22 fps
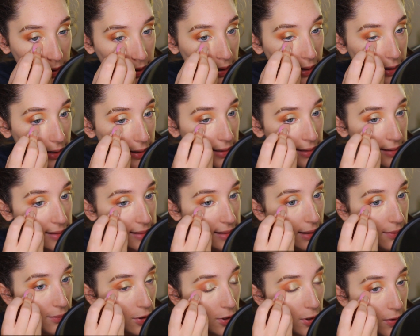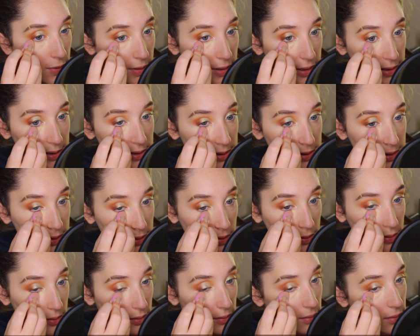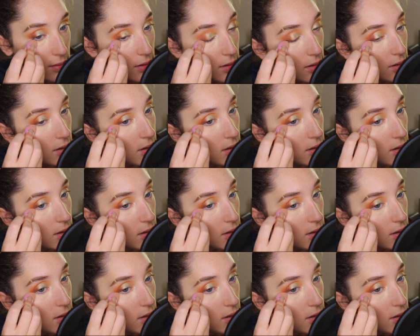is I'm going to